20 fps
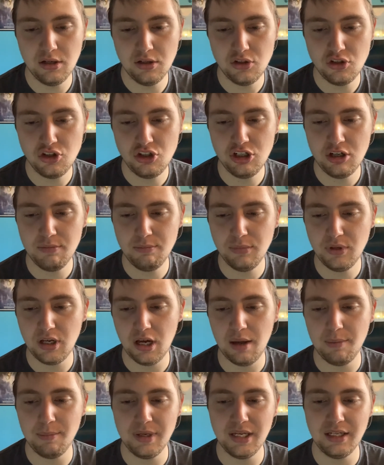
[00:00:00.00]
Jim
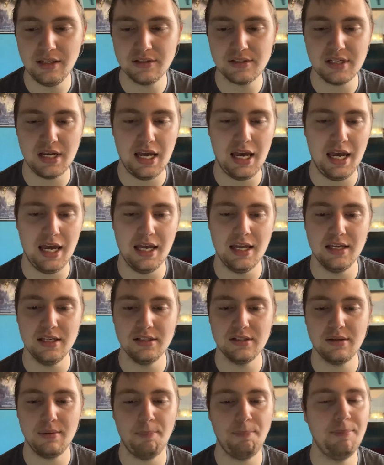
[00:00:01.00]
Cummings
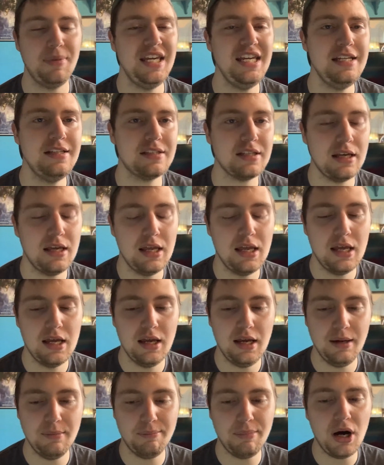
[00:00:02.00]
as Pete,
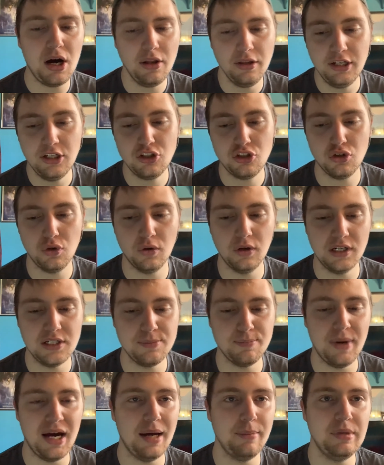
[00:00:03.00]
and Pauly Shore as
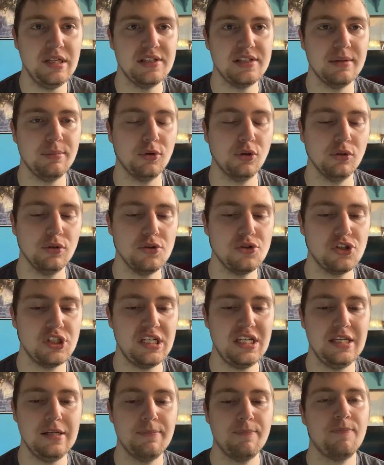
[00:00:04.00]
Bobby
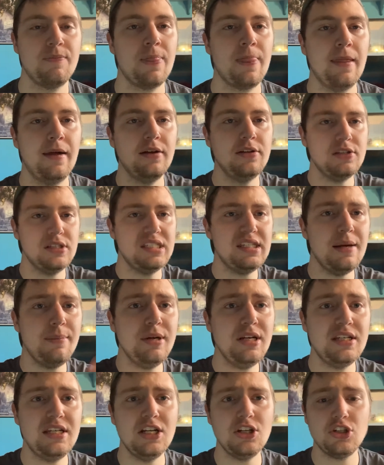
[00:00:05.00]
Zemaruski. Some
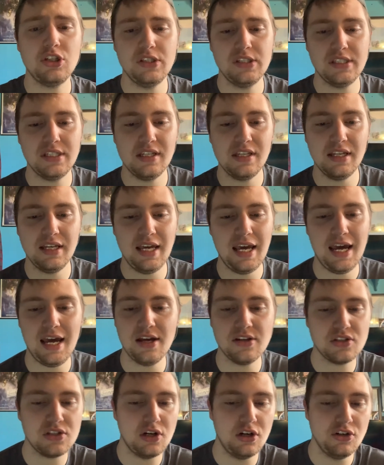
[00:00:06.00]
additions to the
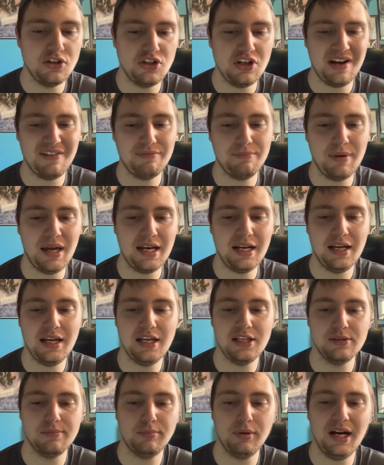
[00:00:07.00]
cast are Jeff Bennett
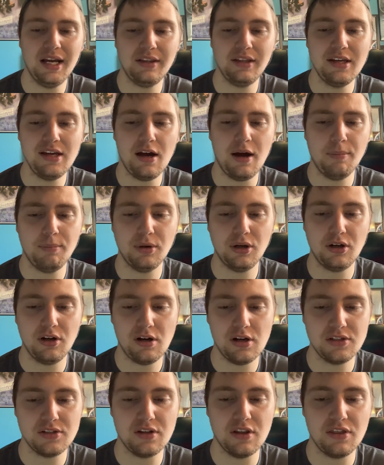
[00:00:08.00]
as Bradley
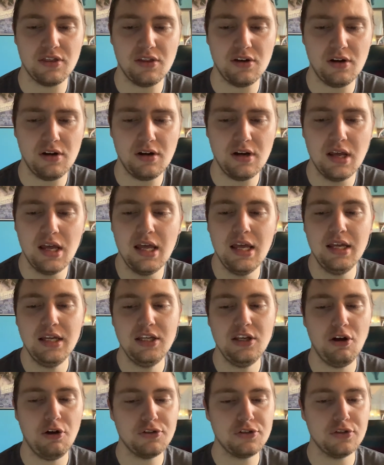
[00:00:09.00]
Uppercrust III.
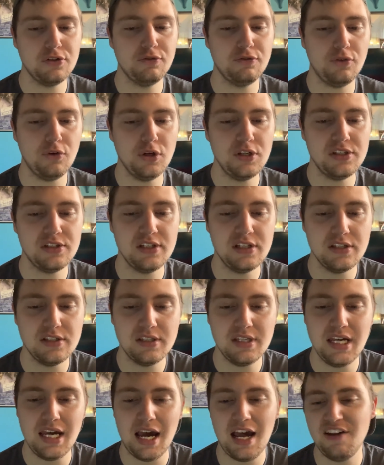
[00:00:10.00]
He also voices
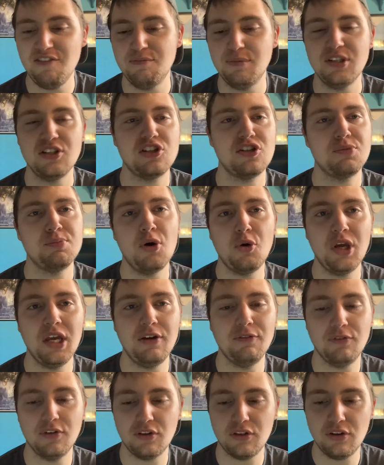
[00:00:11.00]
the I've been smoking
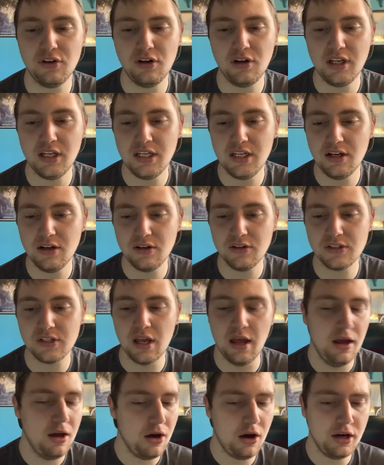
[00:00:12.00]
for 30 years
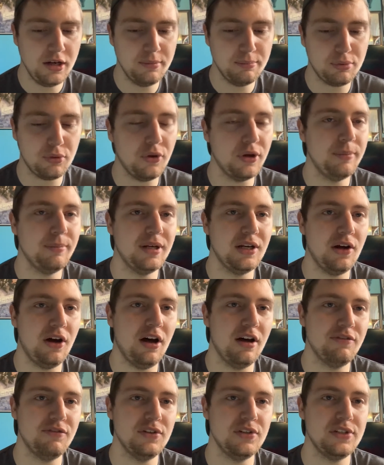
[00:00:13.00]
unemployment
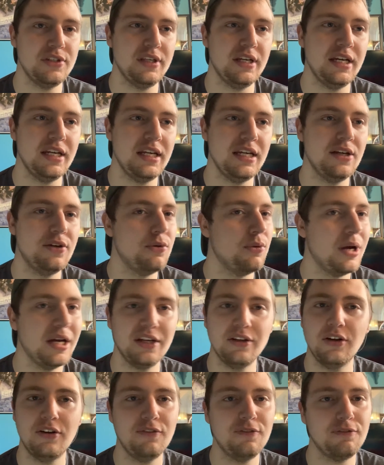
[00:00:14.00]
office lady who I
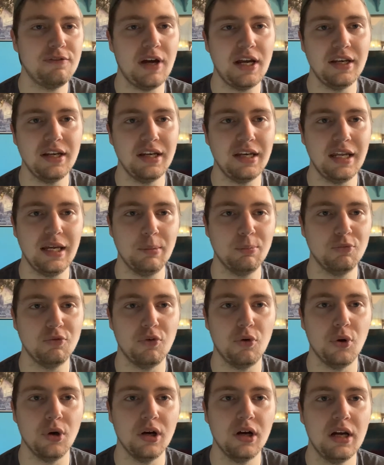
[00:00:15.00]
couldn't find a name
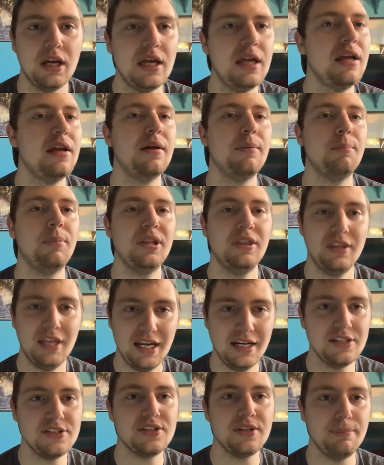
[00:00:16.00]
for, but
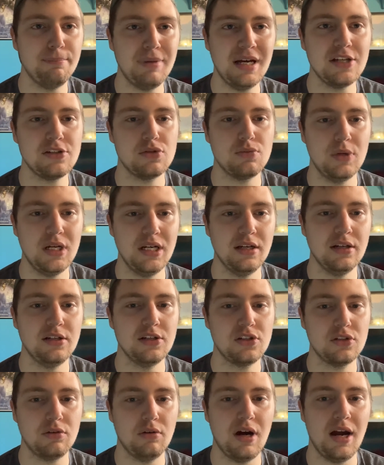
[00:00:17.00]
that is the best way to
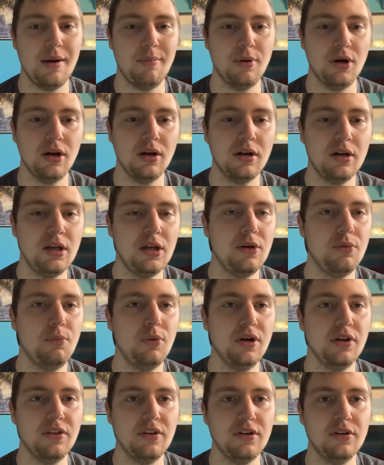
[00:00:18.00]
describe her.
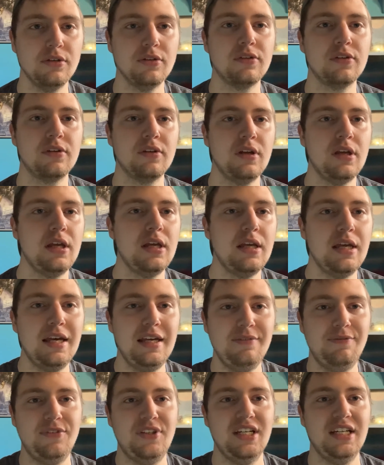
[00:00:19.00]
One of those
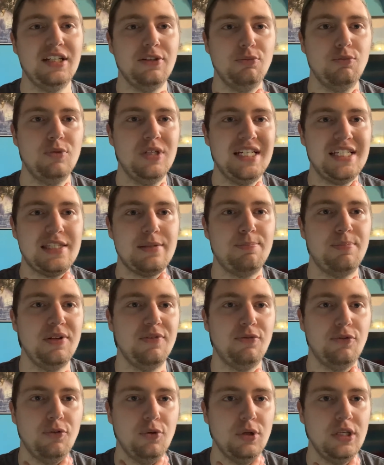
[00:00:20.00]
I've got a raspy
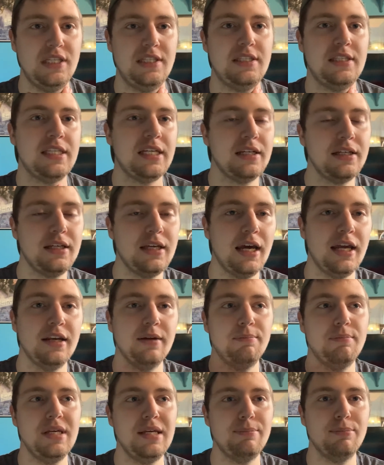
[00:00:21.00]
voice kind
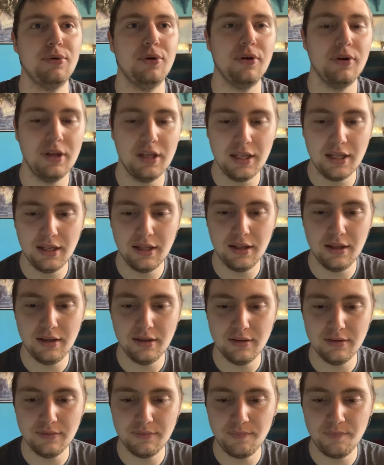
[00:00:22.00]
of people.
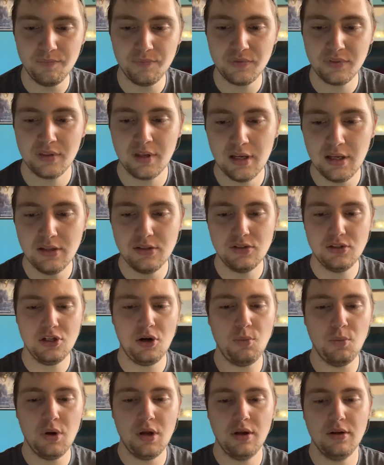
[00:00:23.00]

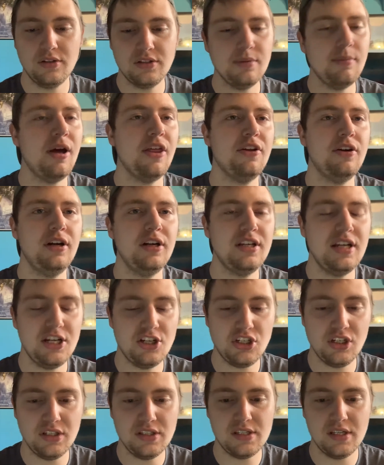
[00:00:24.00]
So, some other
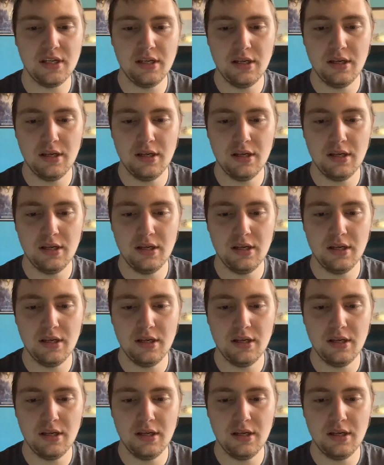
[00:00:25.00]
additions.